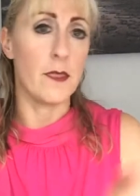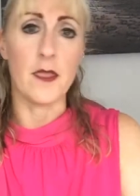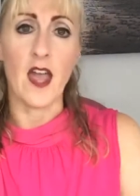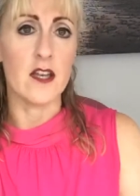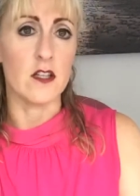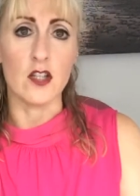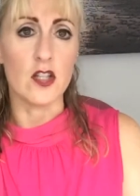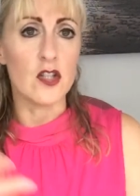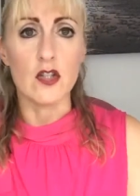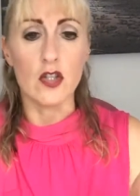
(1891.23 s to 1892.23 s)
then
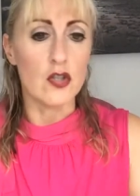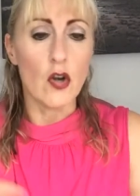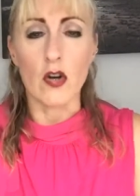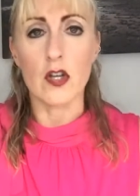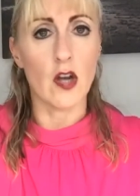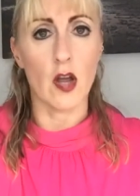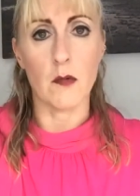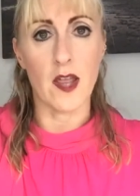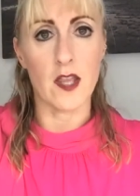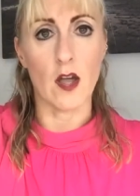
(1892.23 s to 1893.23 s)
you're not going to know
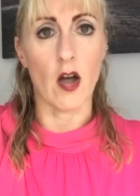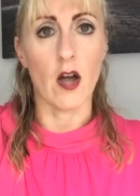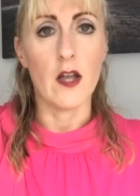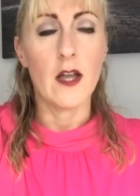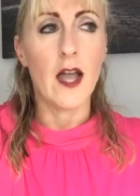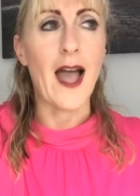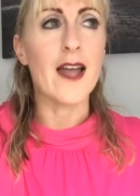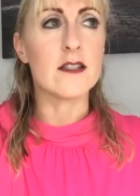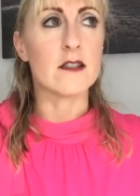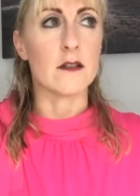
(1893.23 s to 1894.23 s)
where they are. And